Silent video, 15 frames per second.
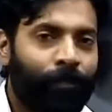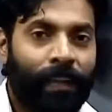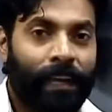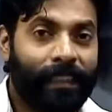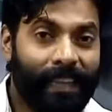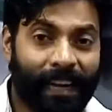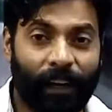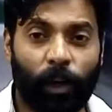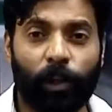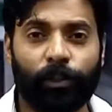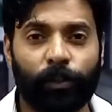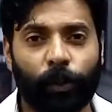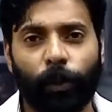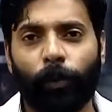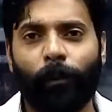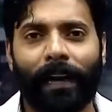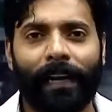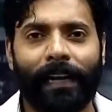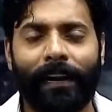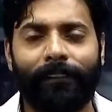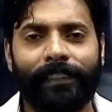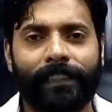then also you might
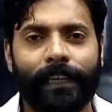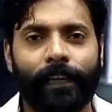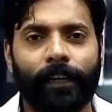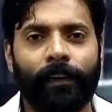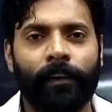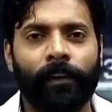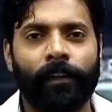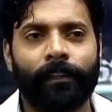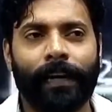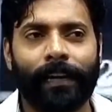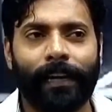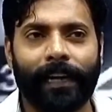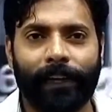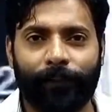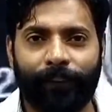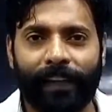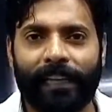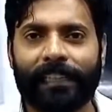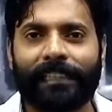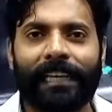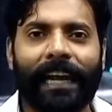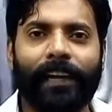have seen that it
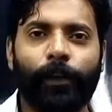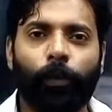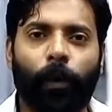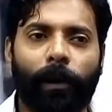feels like you are